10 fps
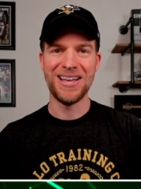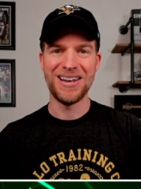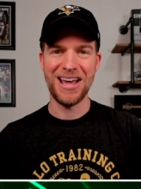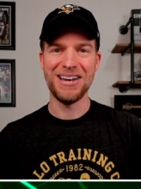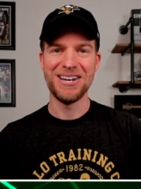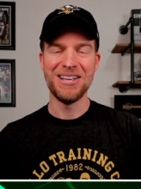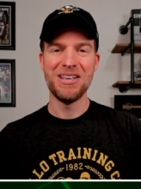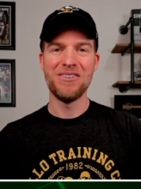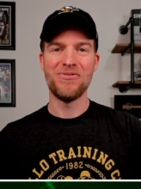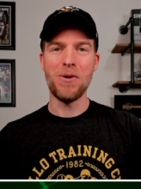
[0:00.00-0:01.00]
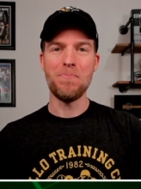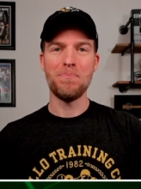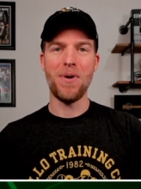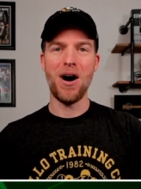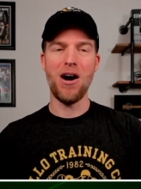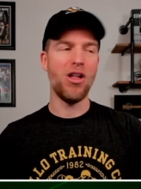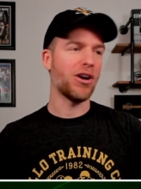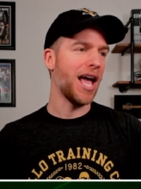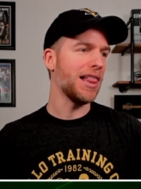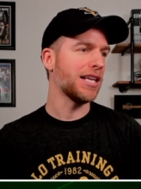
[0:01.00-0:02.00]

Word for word: Night Football. Okay,